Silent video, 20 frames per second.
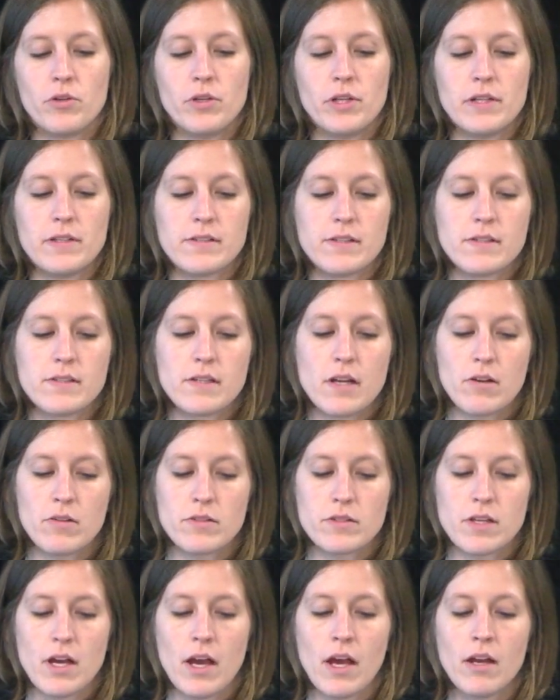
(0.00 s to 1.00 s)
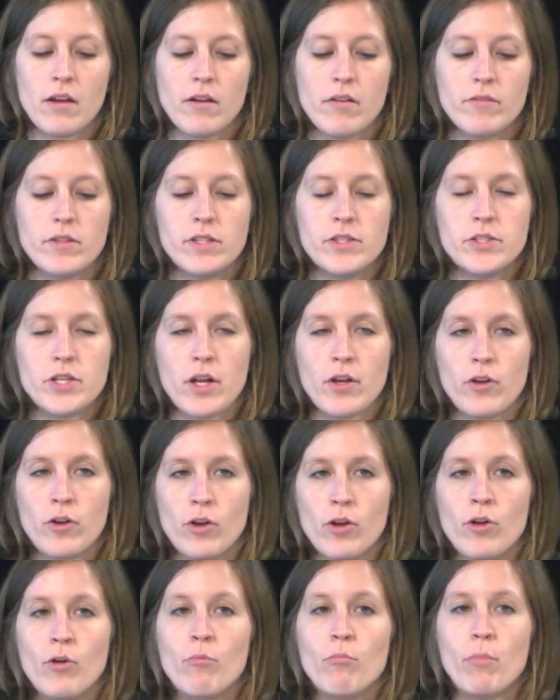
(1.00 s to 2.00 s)
who exist outside of the
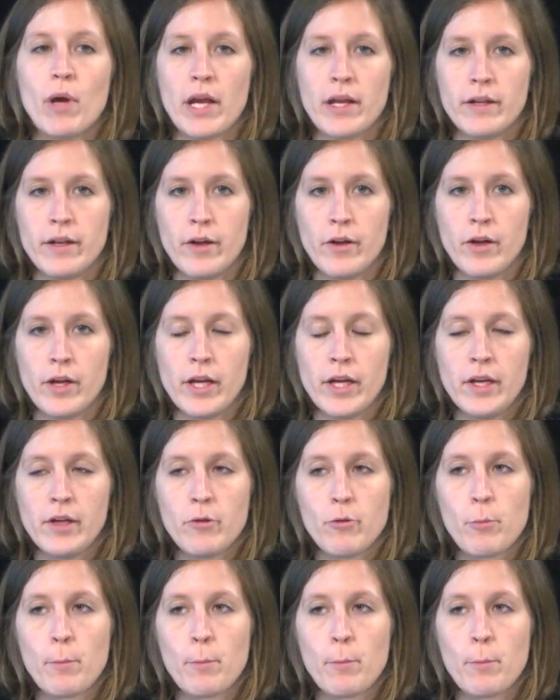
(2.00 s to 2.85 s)
gender binary.